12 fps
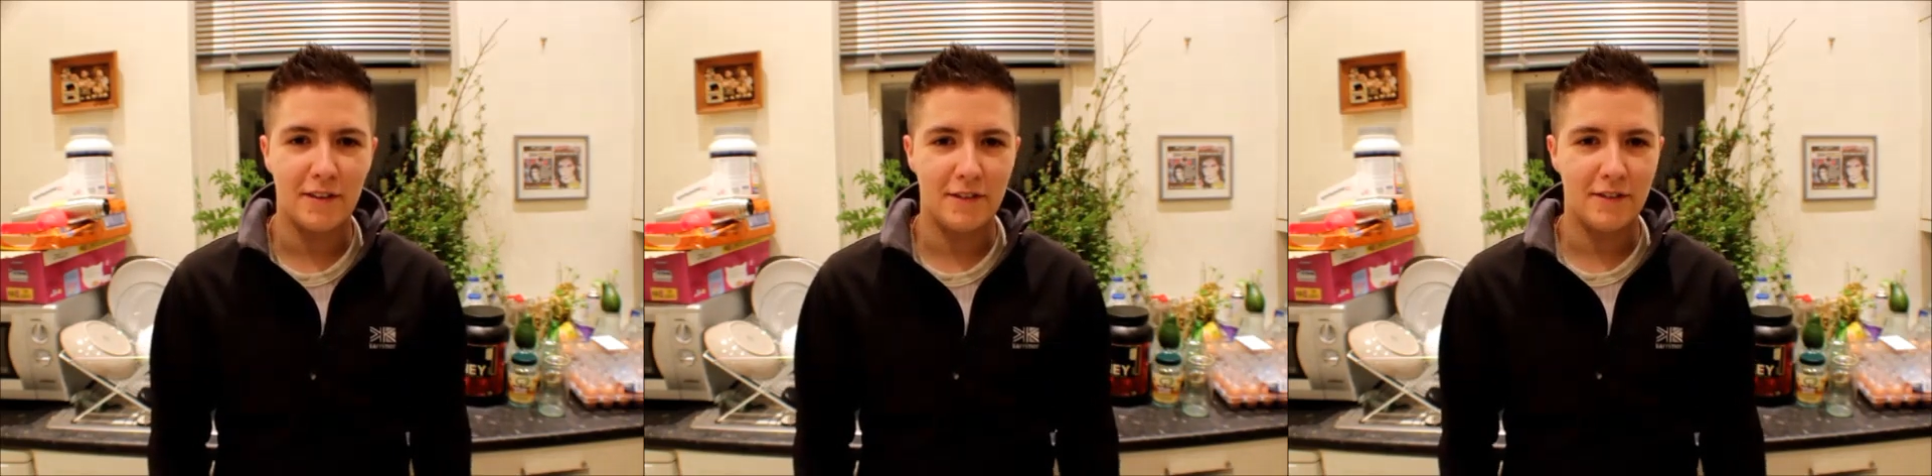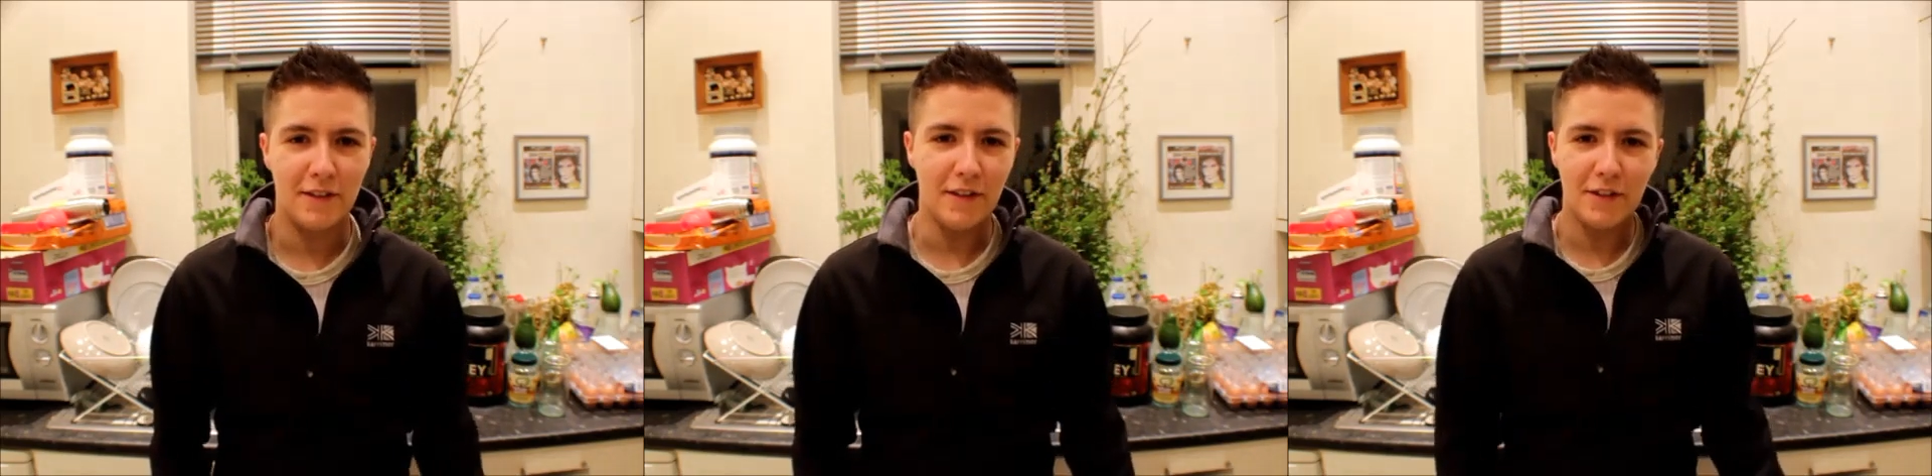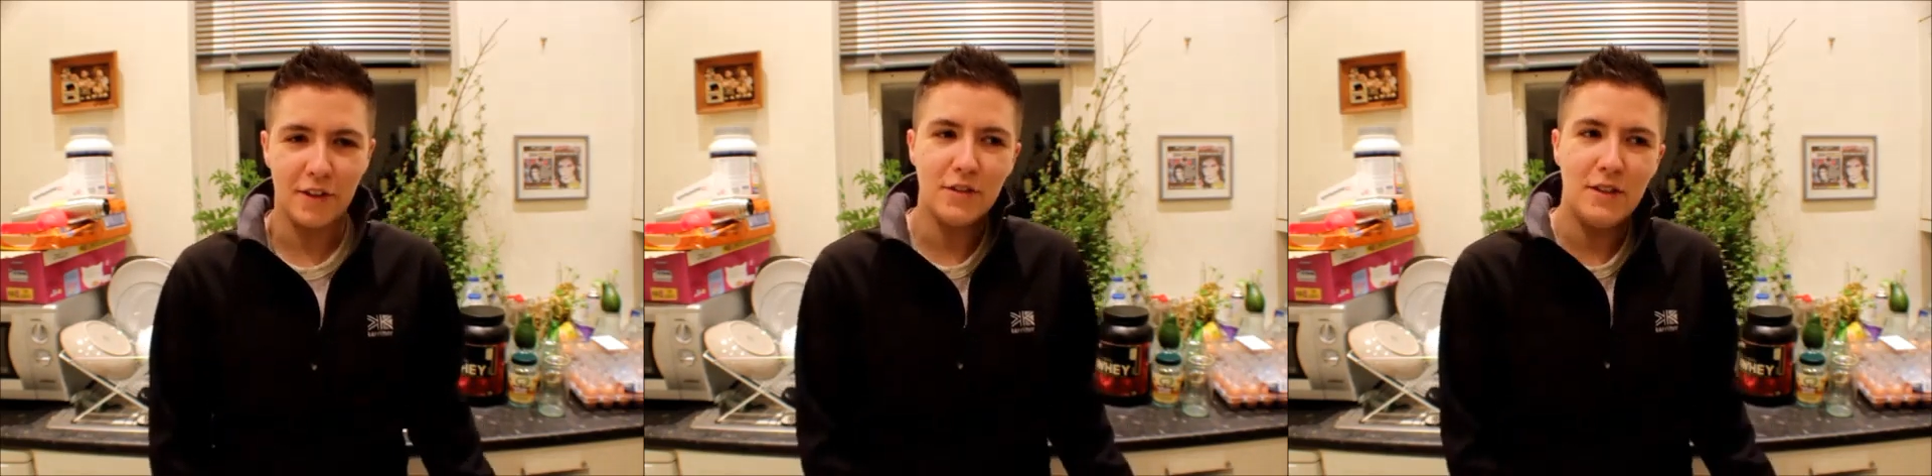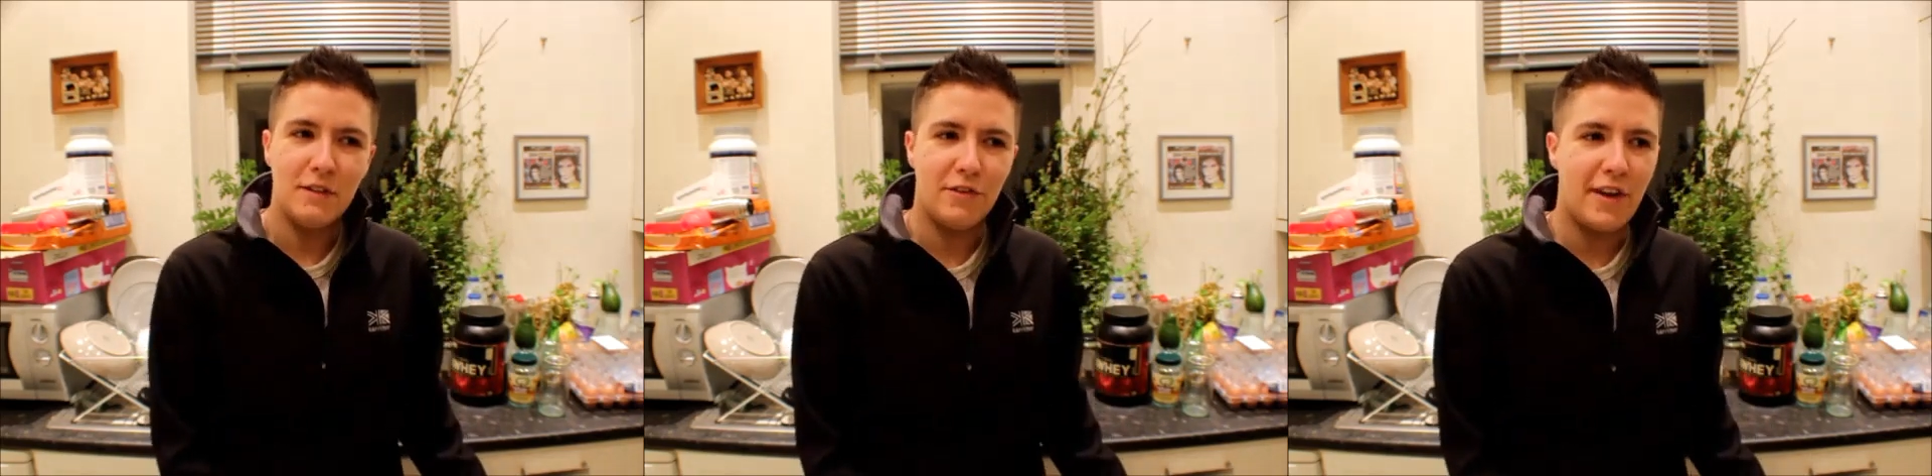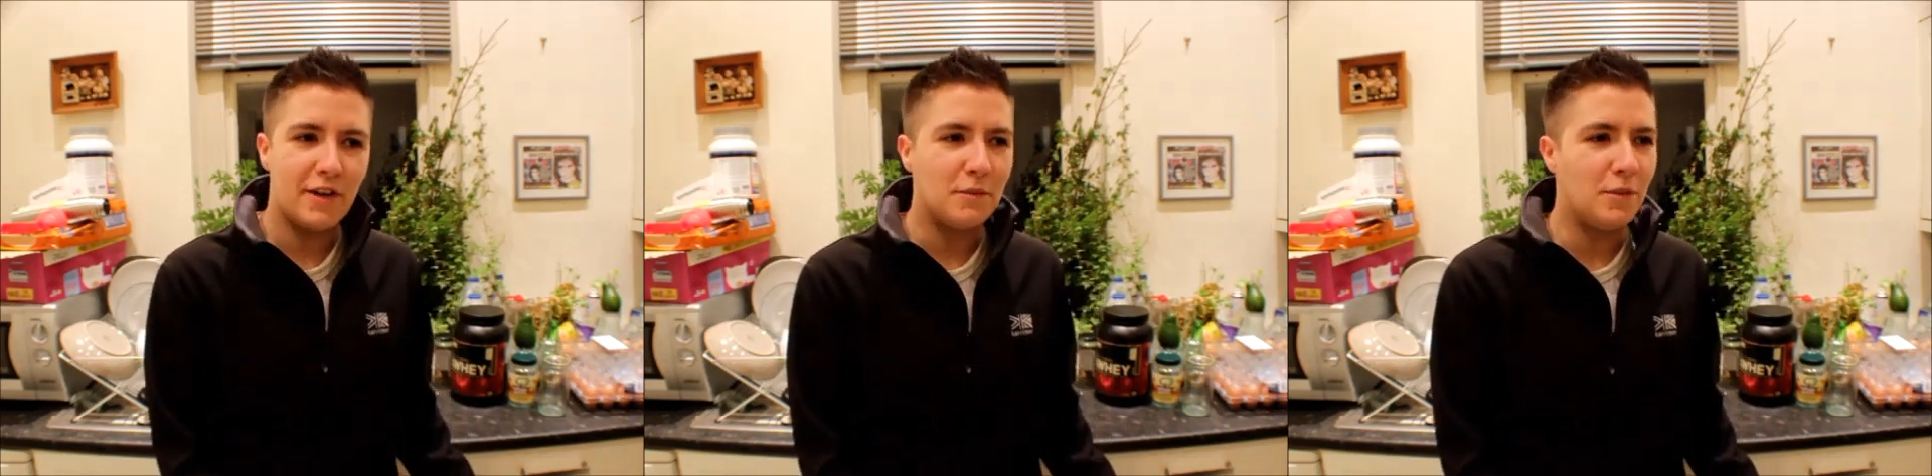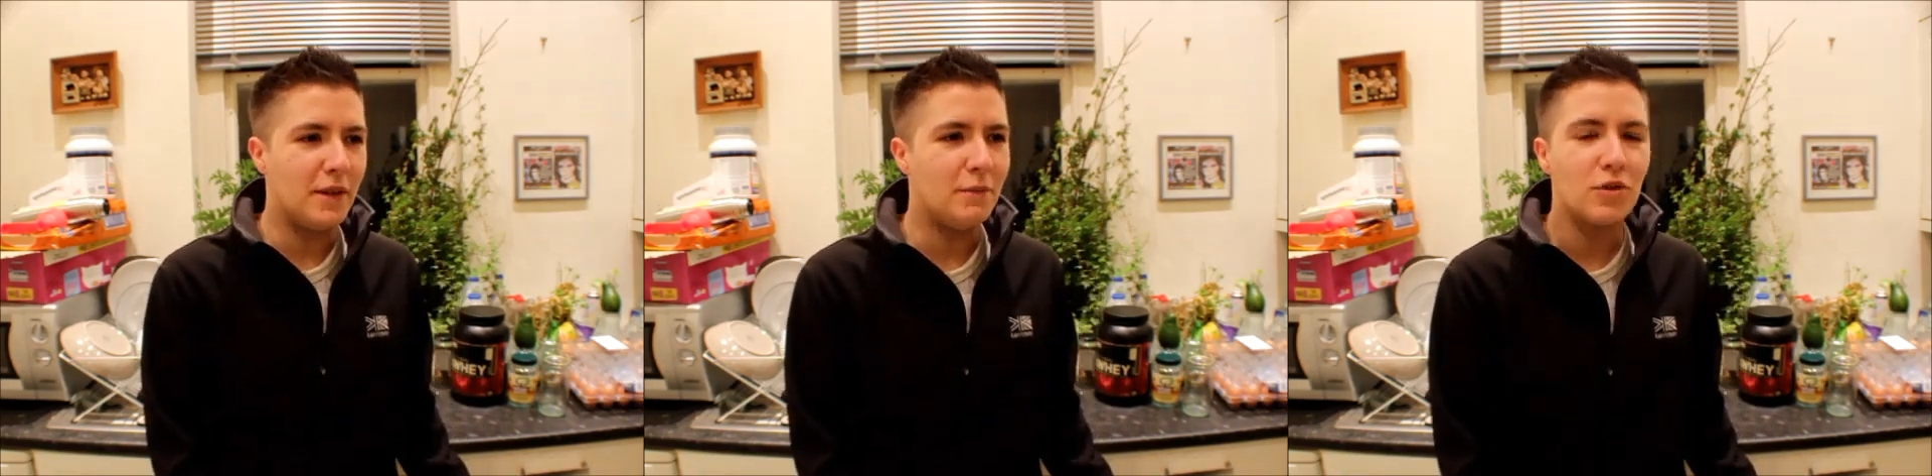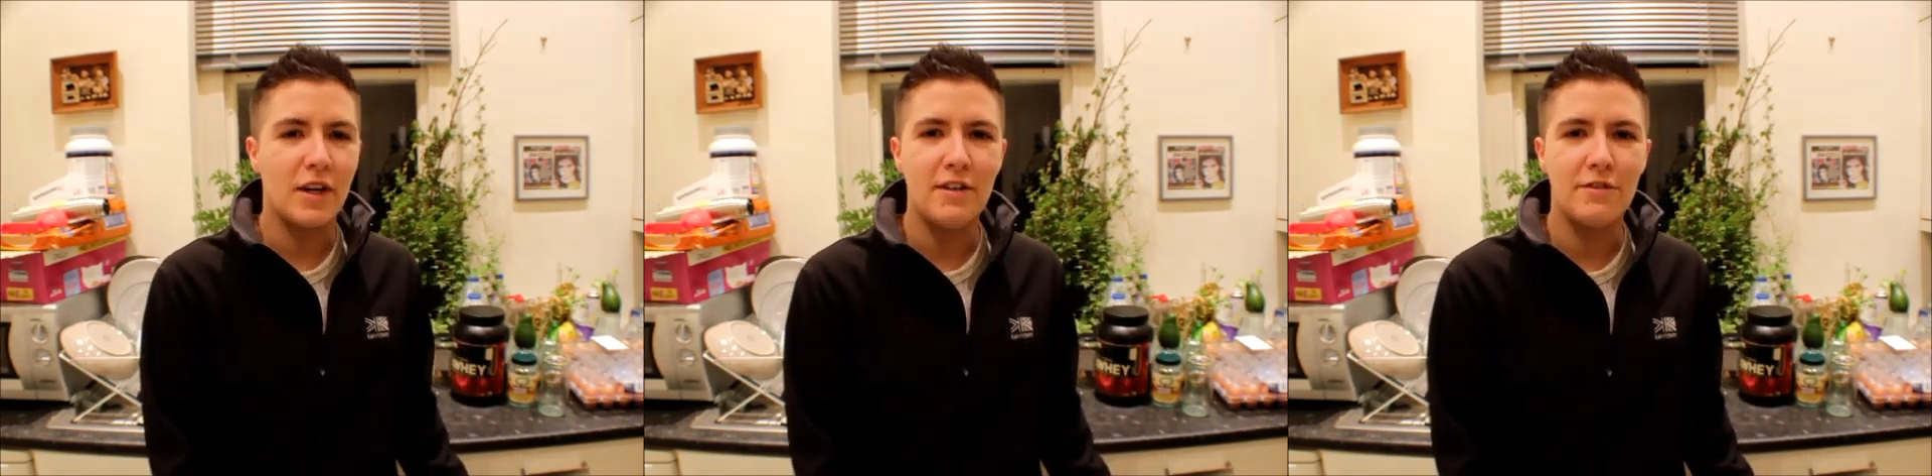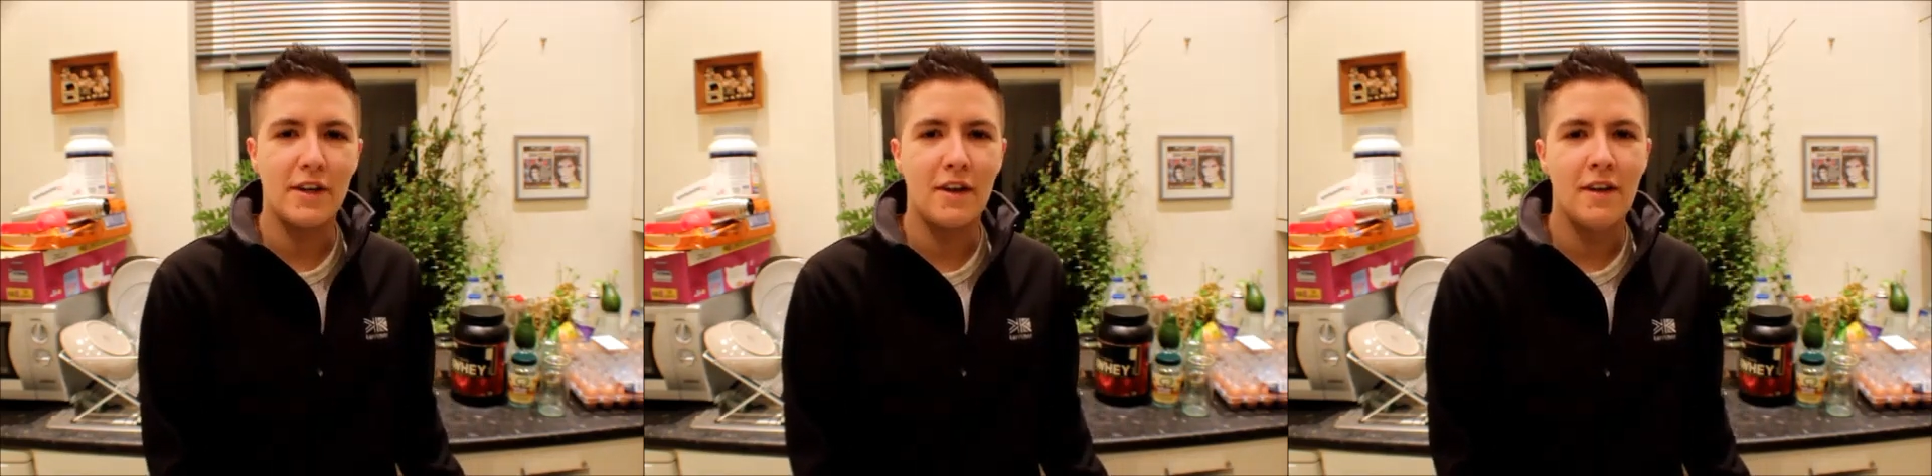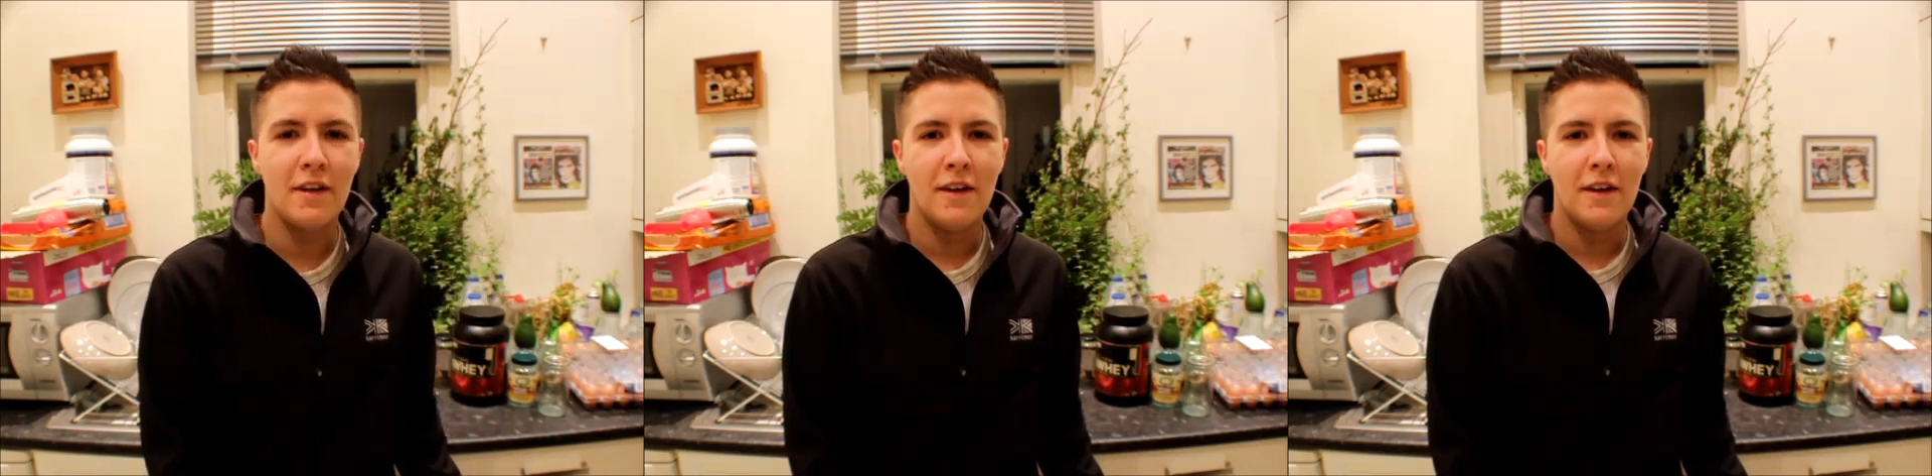It doesn't even affect me when I'm driving.